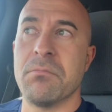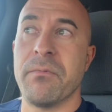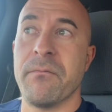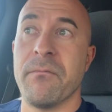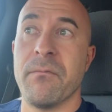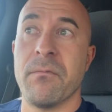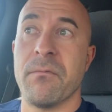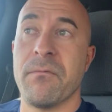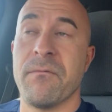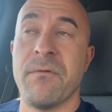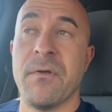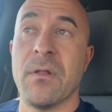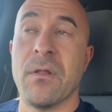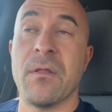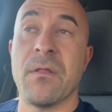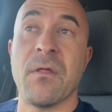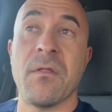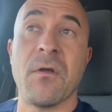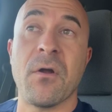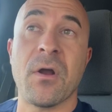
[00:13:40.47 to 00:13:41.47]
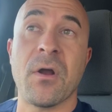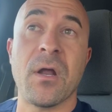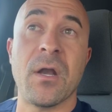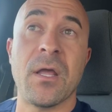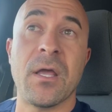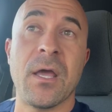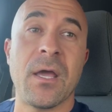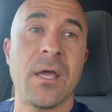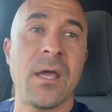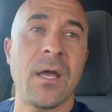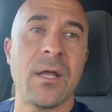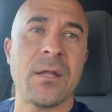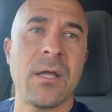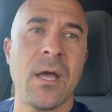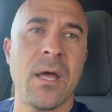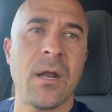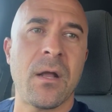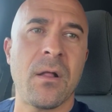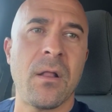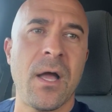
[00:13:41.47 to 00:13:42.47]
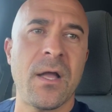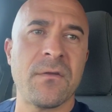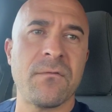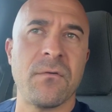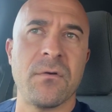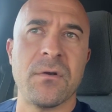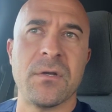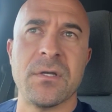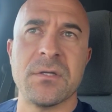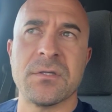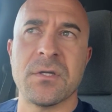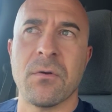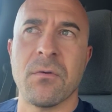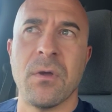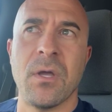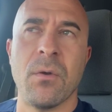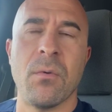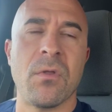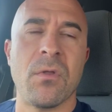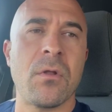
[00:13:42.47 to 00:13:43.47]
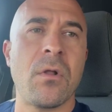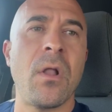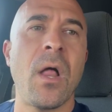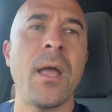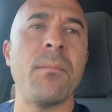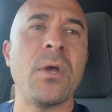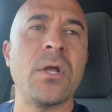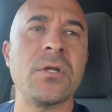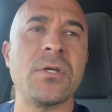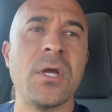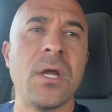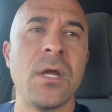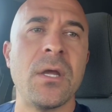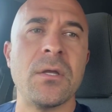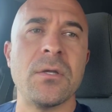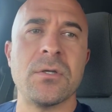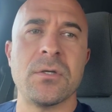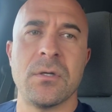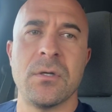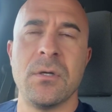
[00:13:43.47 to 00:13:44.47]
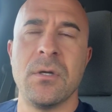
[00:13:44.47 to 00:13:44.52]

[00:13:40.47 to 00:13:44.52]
feeling that they're going to get kicked out of class for disagreeing with climate change